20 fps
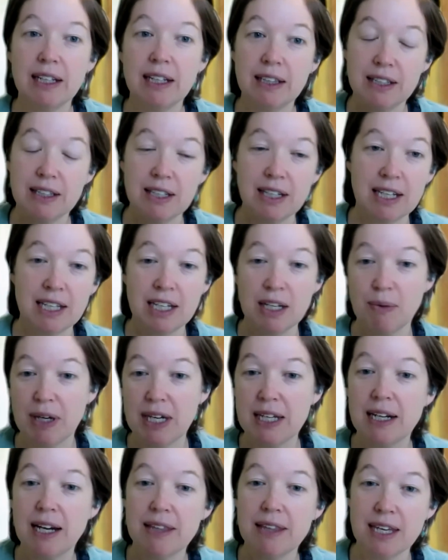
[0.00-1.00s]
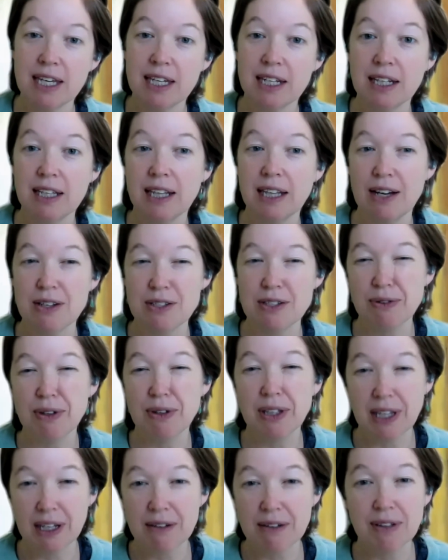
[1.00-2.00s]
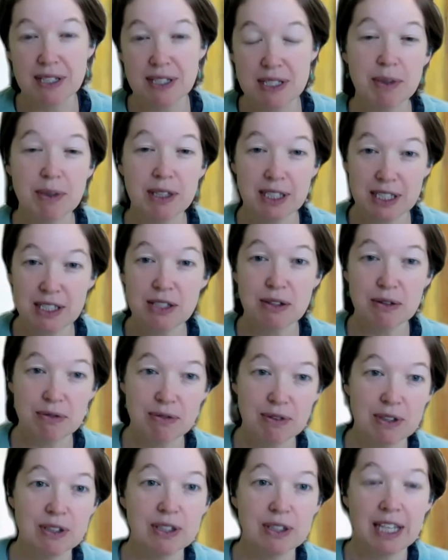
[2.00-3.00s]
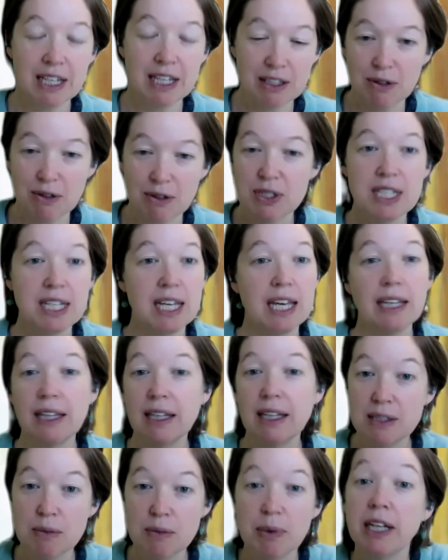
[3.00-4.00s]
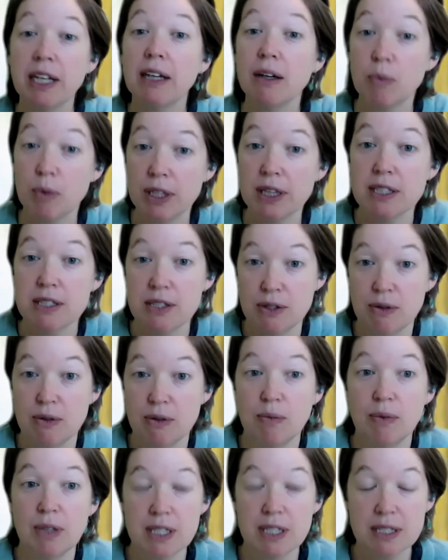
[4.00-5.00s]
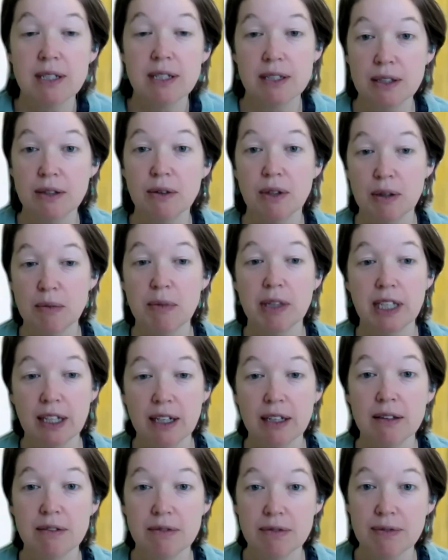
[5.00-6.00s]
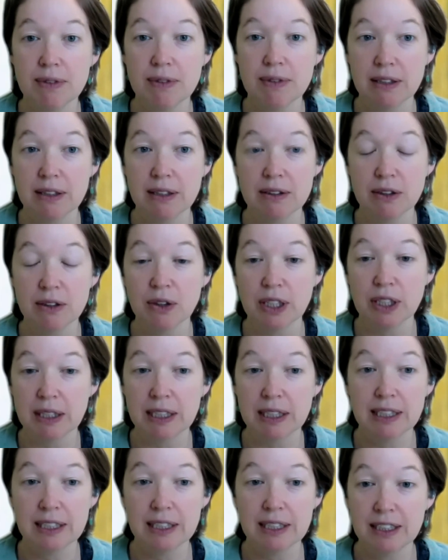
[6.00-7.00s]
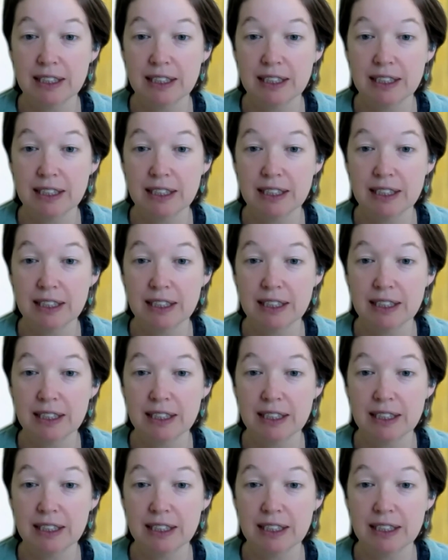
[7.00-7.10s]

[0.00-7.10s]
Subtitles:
And anyway, I think it allows for a lot of flexibility too, for like you're saying, like depending on what the student wants to do coming out of their degree.